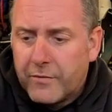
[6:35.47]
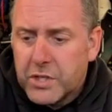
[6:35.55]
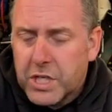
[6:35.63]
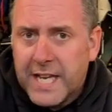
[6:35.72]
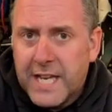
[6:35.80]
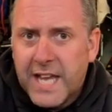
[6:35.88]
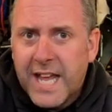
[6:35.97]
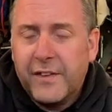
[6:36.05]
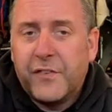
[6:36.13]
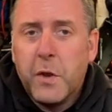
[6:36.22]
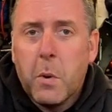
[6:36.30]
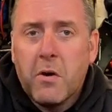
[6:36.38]
Obviously,
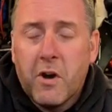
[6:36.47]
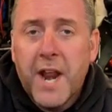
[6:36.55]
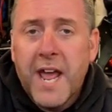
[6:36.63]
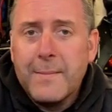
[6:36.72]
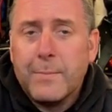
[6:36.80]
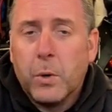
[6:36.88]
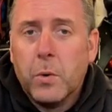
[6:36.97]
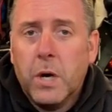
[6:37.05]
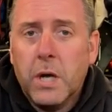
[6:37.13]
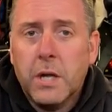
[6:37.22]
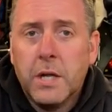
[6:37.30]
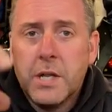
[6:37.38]
if you are
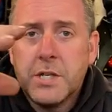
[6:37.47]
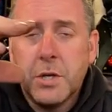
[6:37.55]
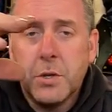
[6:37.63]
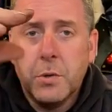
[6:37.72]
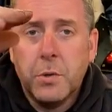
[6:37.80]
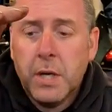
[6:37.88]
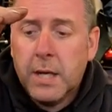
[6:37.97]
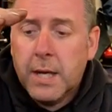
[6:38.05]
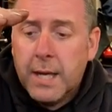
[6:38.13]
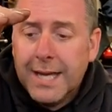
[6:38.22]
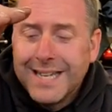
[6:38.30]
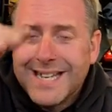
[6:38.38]
unable to
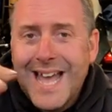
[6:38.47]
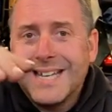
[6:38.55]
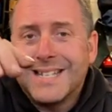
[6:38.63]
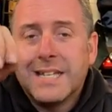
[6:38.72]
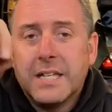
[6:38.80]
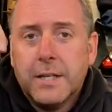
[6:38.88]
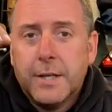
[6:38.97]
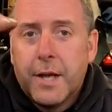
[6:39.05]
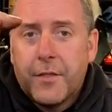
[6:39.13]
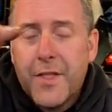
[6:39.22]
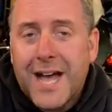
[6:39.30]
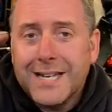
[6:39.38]
get
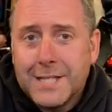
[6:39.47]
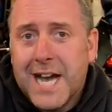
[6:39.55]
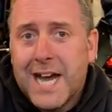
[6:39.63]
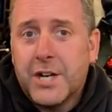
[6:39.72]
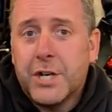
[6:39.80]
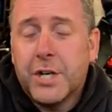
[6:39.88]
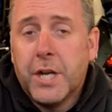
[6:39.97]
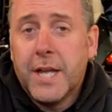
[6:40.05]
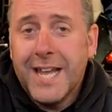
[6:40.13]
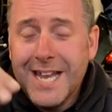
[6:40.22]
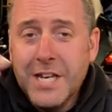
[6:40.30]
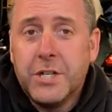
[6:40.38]
that dash
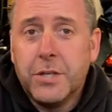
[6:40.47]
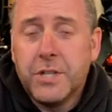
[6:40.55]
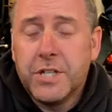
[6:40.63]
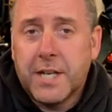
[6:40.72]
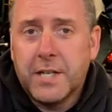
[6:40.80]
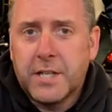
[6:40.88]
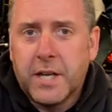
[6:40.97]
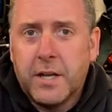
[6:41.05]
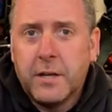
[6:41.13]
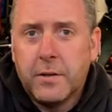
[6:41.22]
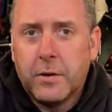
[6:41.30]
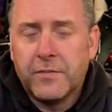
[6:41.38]
into the
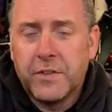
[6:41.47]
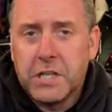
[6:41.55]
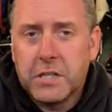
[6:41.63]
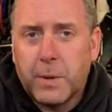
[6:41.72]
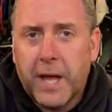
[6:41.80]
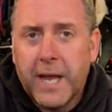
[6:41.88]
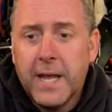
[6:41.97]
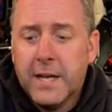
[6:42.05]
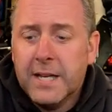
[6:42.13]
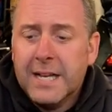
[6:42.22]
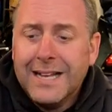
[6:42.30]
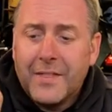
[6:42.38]
center of the display,
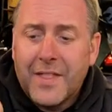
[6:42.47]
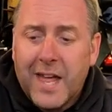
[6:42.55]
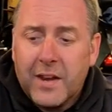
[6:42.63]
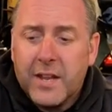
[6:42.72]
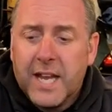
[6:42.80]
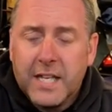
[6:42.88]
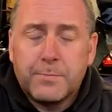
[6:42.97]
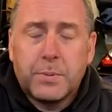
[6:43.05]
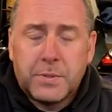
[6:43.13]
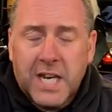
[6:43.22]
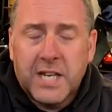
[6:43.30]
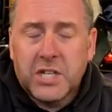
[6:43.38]
then it's
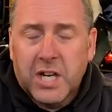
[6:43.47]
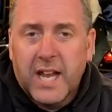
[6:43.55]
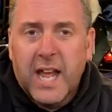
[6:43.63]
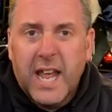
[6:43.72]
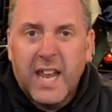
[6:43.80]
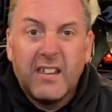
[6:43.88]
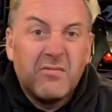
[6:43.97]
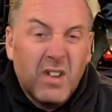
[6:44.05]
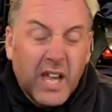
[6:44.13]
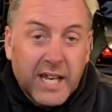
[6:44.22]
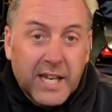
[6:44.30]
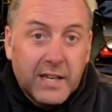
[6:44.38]
potentially
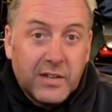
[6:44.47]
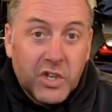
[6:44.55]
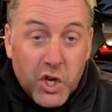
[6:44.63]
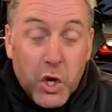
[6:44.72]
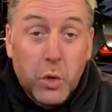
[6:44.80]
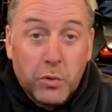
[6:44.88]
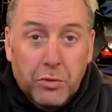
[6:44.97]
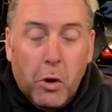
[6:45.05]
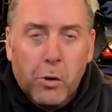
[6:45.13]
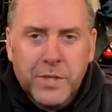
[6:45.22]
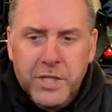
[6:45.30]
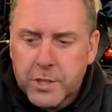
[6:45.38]
a new
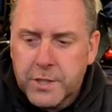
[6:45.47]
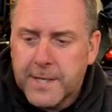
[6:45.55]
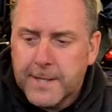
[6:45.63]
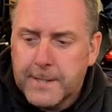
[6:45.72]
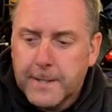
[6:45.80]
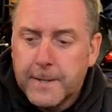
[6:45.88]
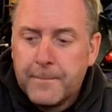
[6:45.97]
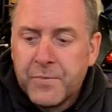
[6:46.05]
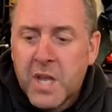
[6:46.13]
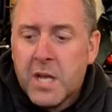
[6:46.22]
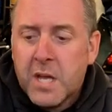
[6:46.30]
throttle position sensor.